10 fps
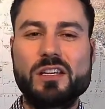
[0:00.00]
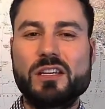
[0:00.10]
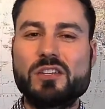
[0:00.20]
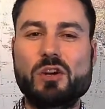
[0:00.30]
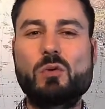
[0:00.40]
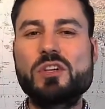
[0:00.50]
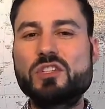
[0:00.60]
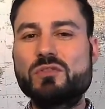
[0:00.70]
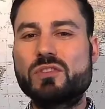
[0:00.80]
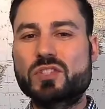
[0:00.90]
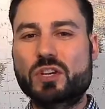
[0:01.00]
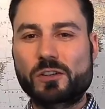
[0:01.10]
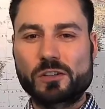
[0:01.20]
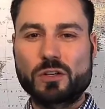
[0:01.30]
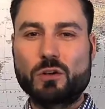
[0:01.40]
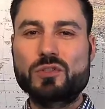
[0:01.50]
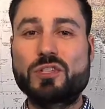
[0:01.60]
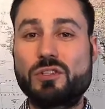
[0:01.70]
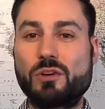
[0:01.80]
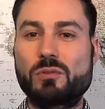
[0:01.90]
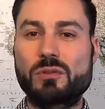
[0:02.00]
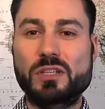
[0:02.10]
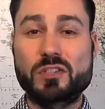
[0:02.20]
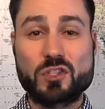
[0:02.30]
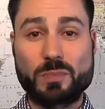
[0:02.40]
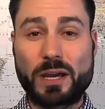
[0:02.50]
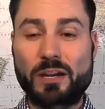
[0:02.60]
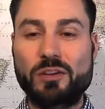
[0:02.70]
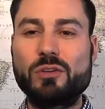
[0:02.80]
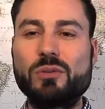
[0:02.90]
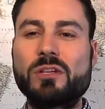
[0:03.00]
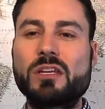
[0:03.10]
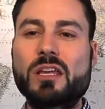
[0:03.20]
Once you've discarded the goals that don't inspire you,